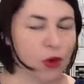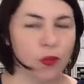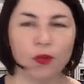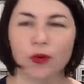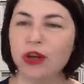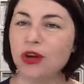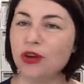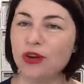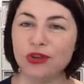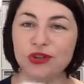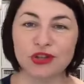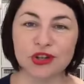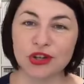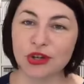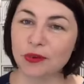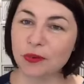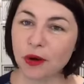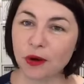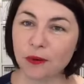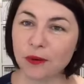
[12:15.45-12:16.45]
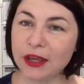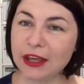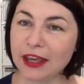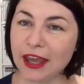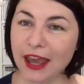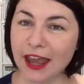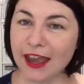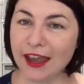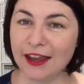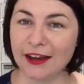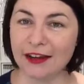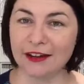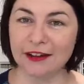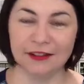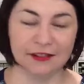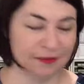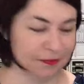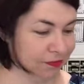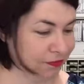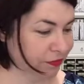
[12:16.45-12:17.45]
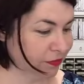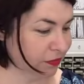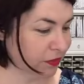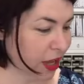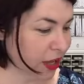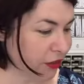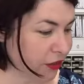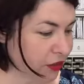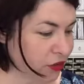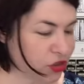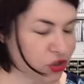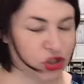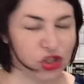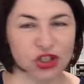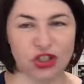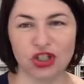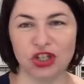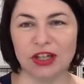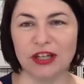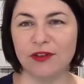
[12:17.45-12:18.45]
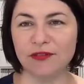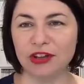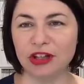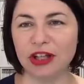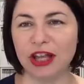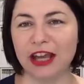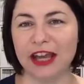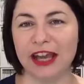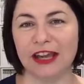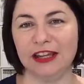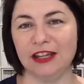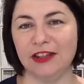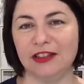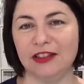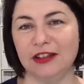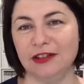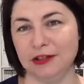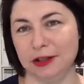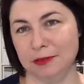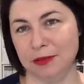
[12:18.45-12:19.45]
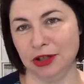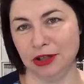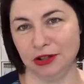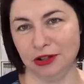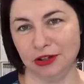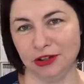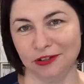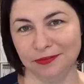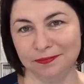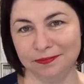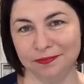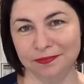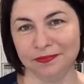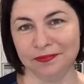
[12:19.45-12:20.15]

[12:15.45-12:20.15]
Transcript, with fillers: We all do what we can. you should never let anything limit you.